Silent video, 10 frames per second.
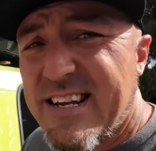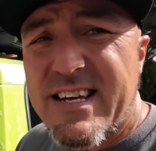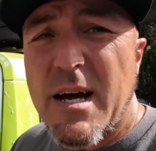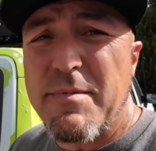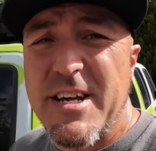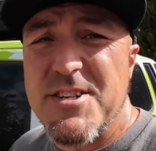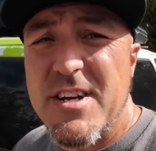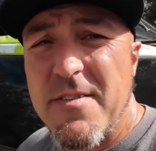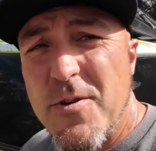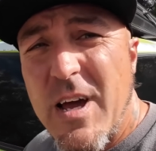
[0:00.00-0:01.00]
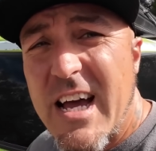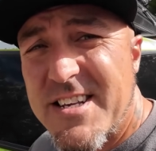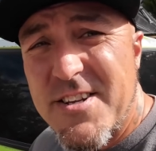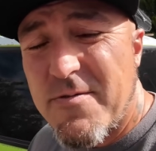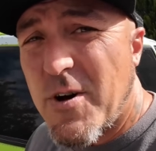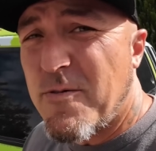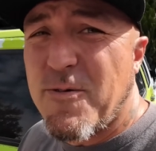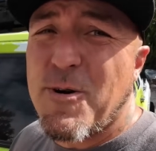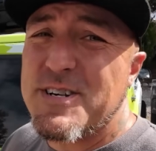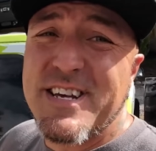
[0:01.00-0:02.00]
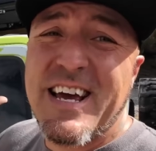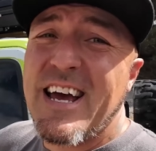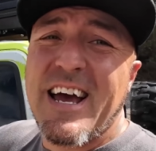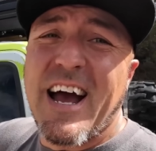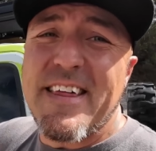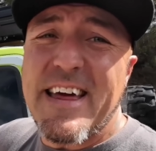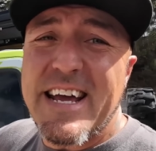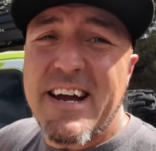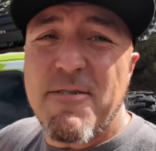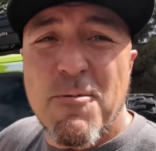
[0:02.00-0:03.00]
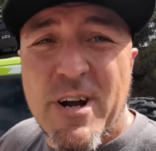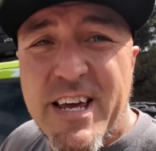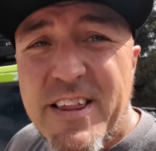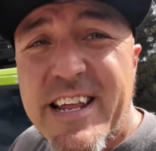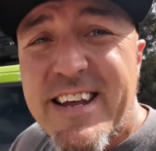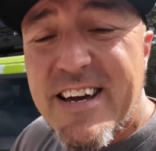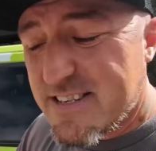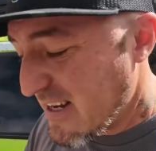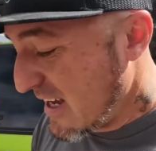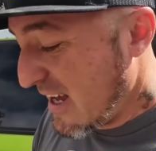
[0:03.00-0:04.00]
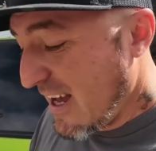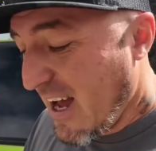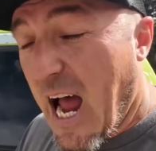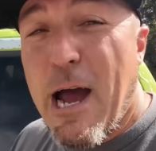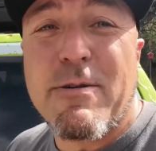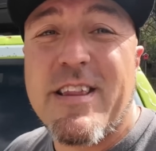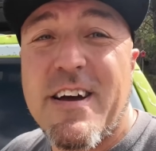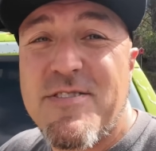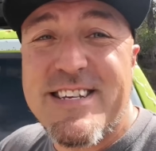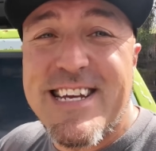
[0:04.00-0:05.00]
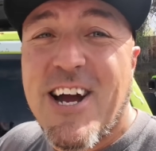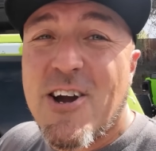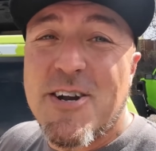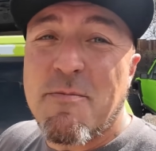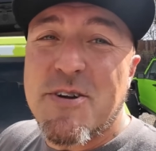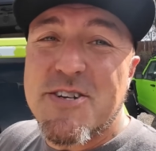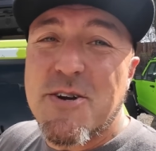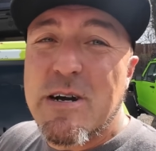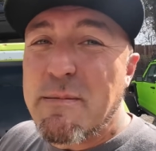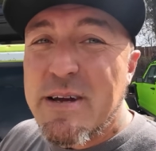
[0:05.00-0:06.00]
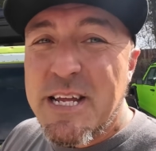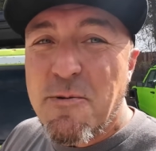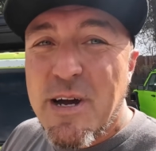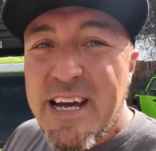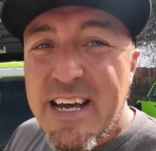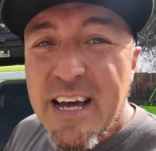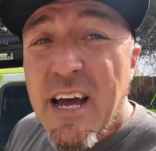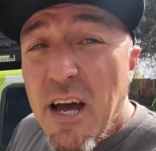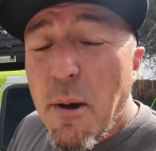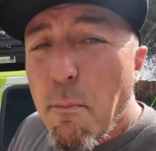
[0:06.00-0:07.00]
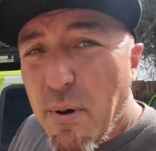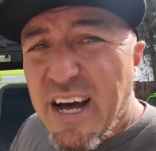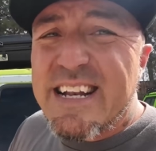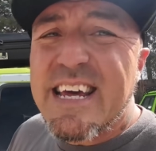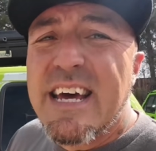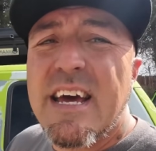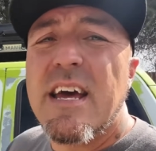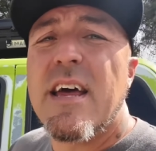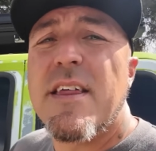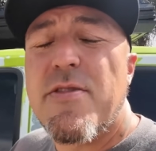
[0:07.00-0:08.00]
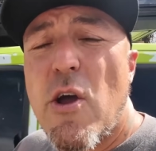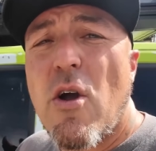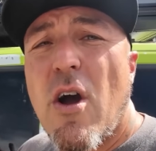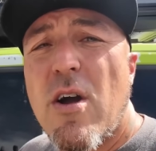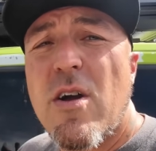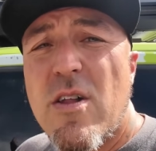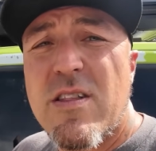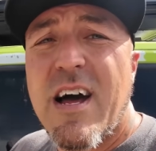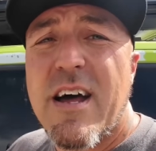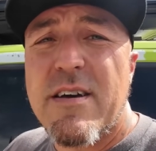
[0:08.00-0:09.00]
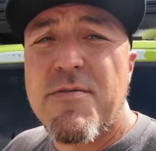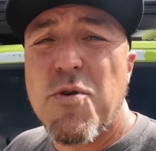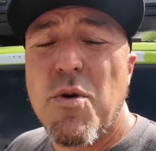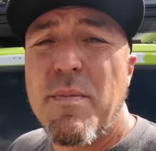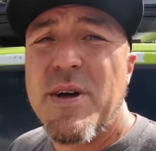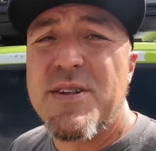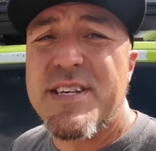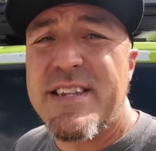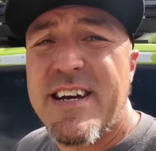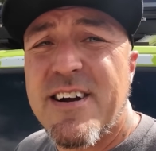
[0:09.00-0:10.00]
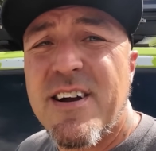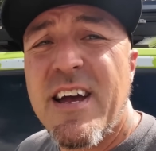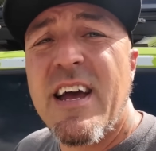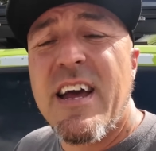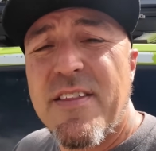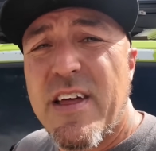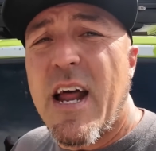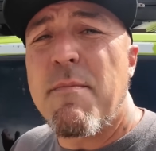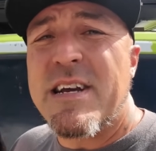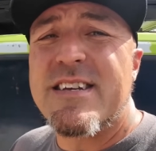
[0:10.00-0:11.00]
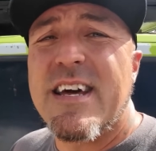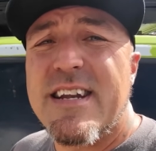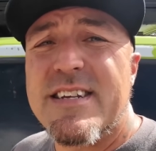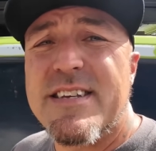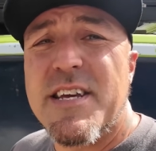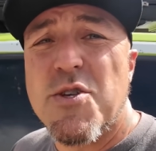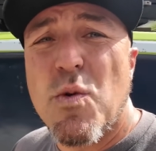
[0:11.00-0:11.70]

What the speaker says: out of competition. If you guys still vote for us, I thank every one of you that does. I would love to see our numbers go up anyway, but there are a lot of cool builds in there that I'm excited to see as